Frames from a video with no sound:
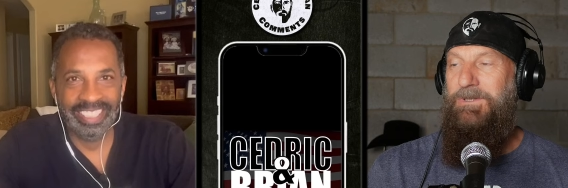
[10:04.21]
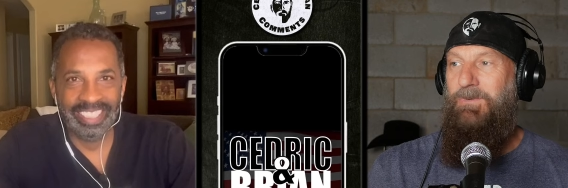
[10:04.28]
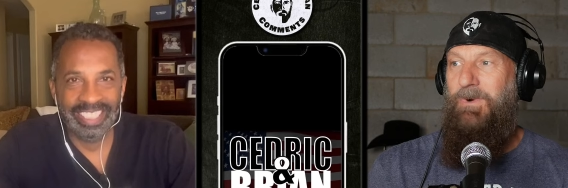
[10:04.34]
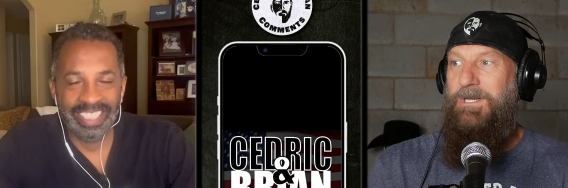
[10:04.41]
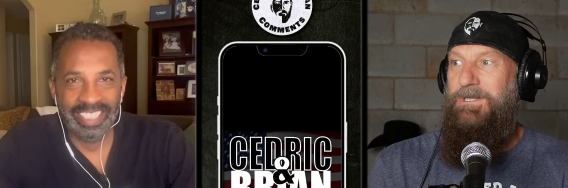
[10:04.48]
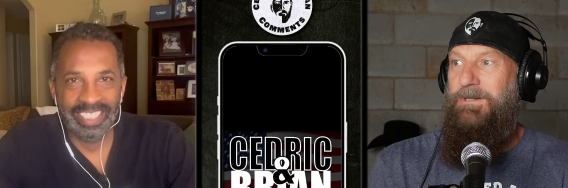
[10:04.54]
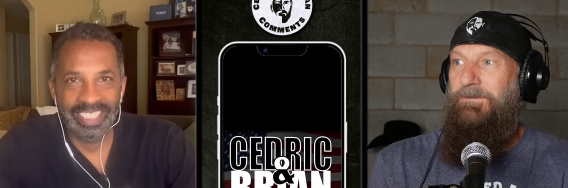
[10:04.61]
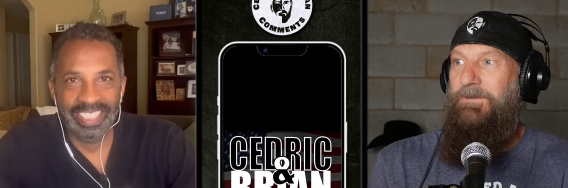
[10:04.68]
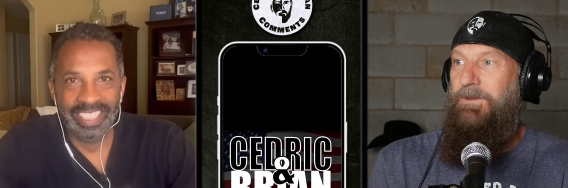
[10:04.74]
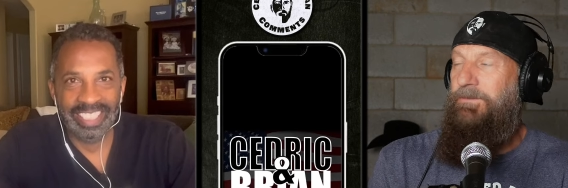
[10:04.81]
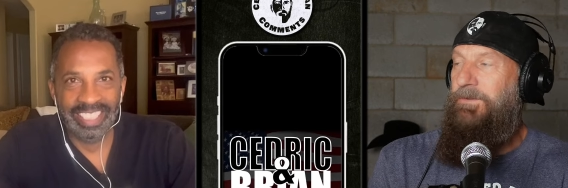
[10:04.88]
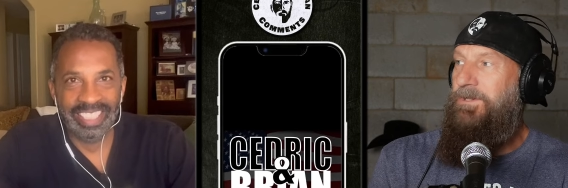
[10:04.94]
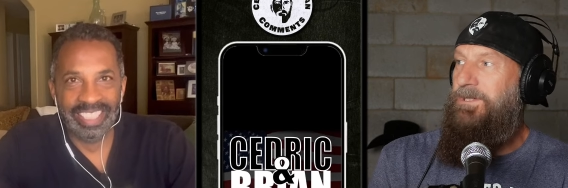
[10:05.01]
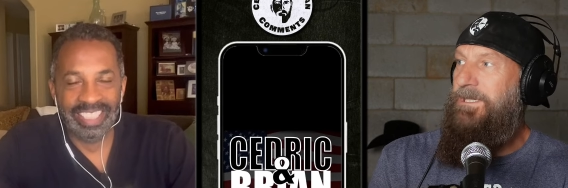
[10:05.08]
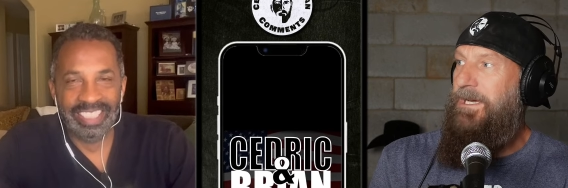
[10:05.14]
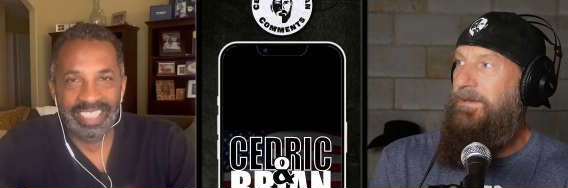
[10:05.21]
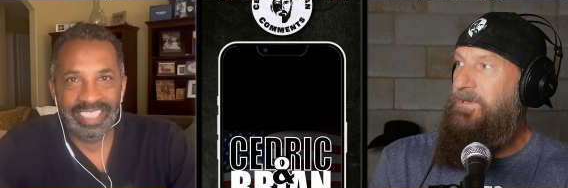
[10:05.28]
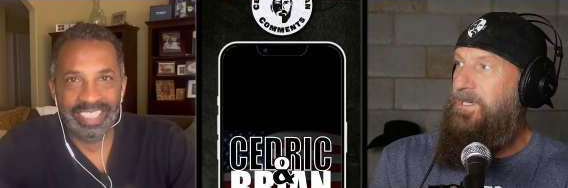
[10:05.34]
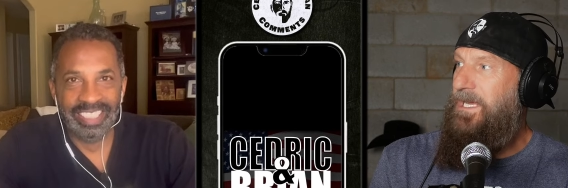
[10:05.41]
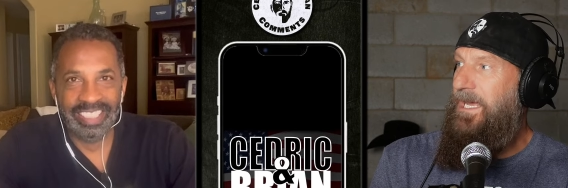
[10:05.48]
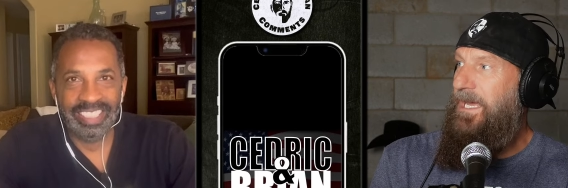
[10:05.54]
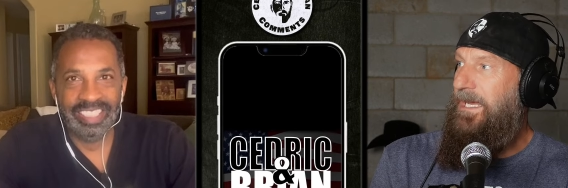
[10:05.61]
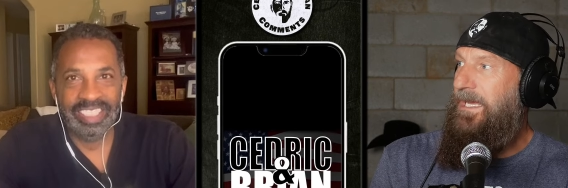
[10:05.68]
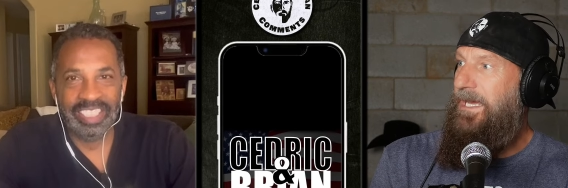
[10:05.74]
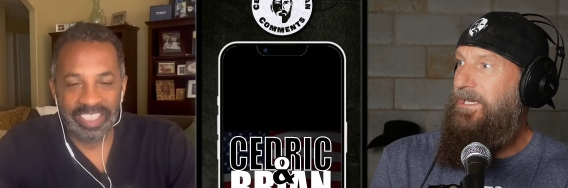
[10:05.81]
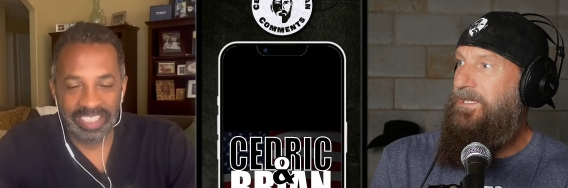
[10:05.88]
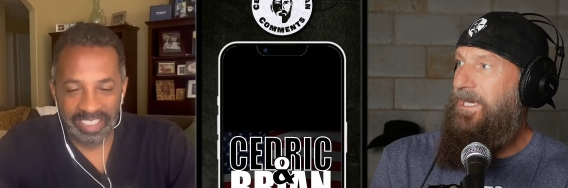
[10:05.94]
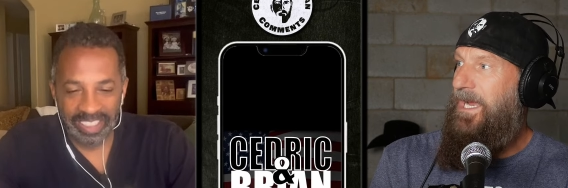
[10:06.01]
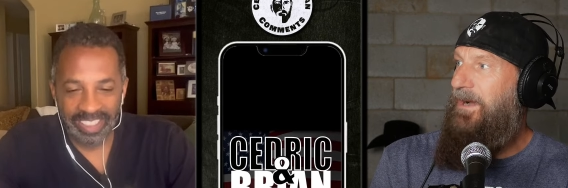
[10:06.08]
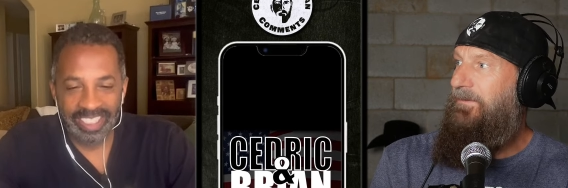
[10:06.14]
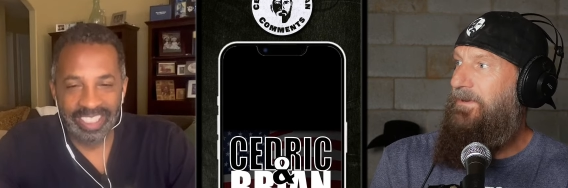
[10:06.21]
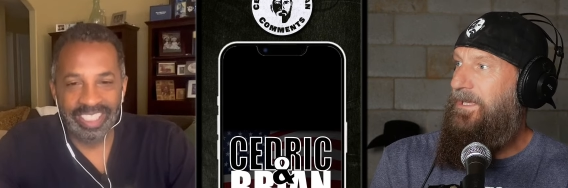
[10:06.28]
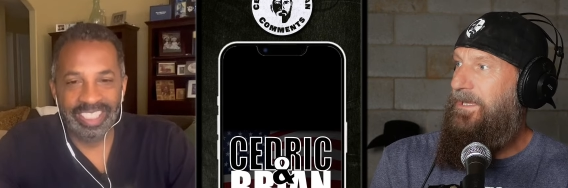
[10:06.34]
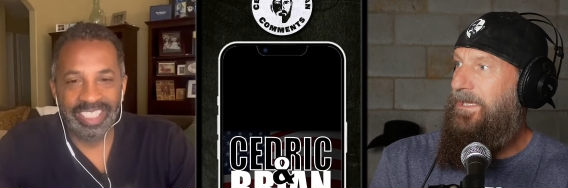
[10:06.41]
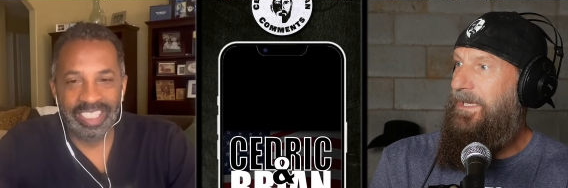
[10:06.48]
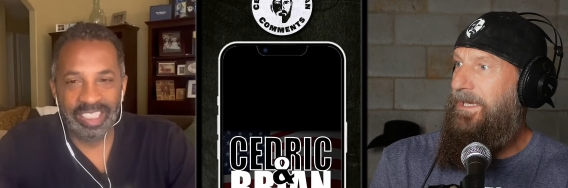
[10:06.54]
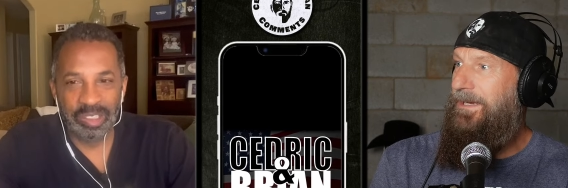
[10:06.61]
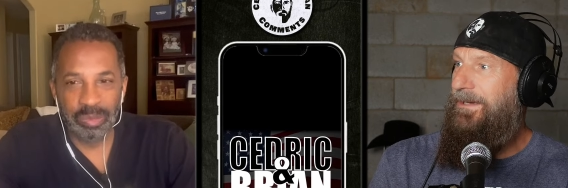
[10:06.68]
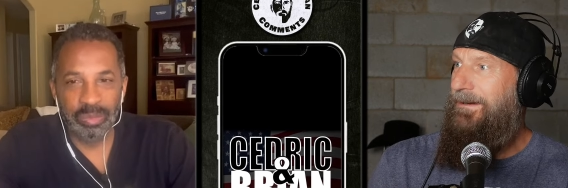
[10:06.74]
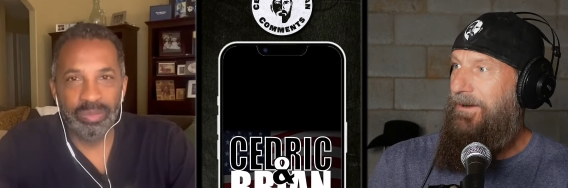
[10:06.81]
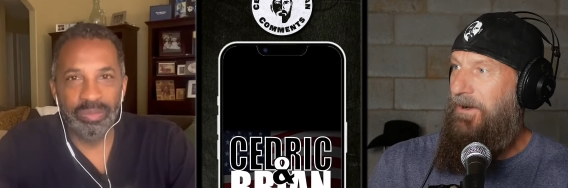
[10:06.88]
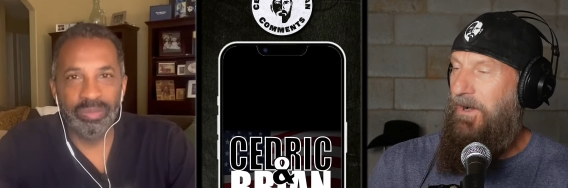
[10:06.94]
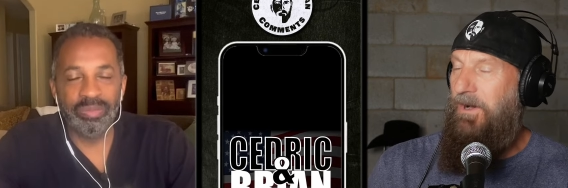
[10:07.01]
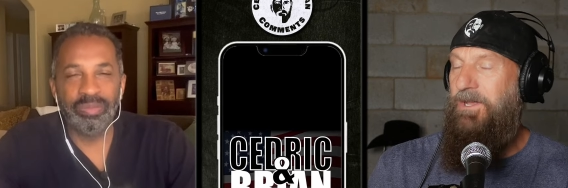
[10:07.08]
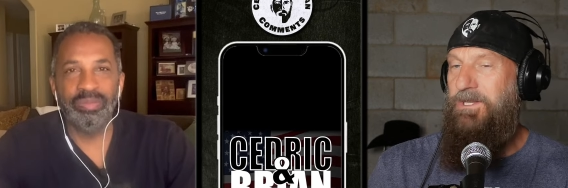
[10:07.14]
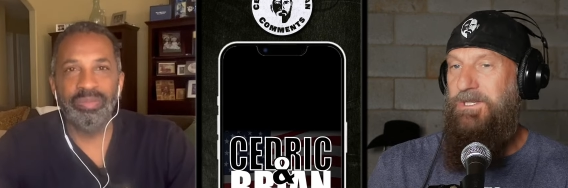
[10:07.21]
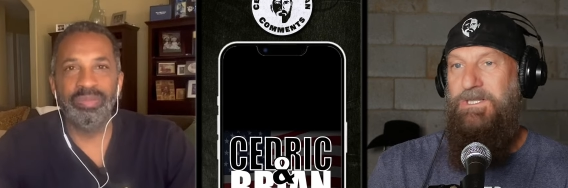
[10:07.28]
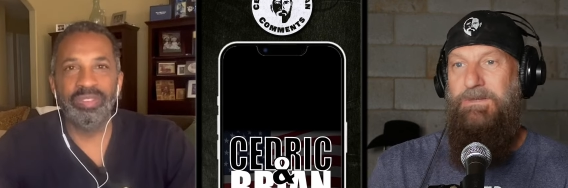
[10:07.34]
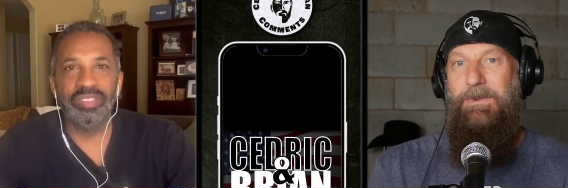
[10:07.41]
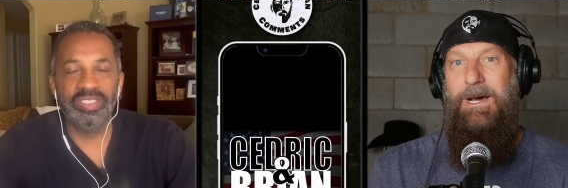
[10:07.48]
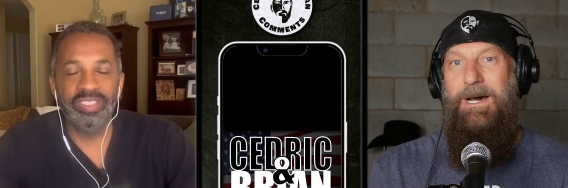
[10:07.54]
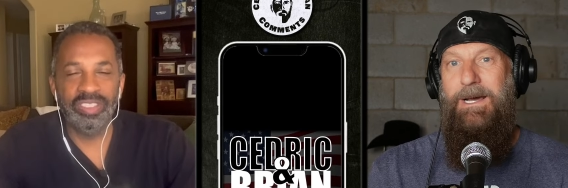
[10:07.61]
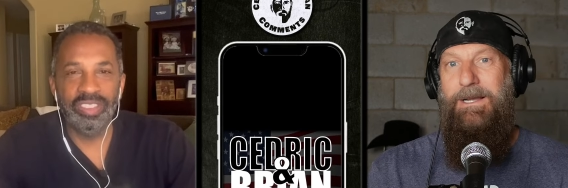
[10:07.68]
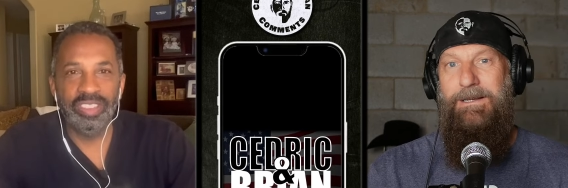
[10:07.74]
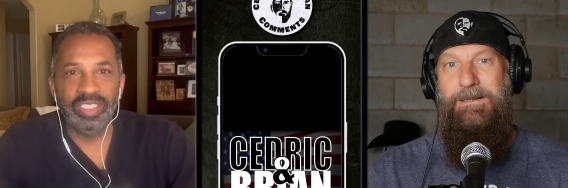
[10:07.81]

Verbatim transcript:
Speaker 1: just watching it for the first time. You can't catch everything on the spot.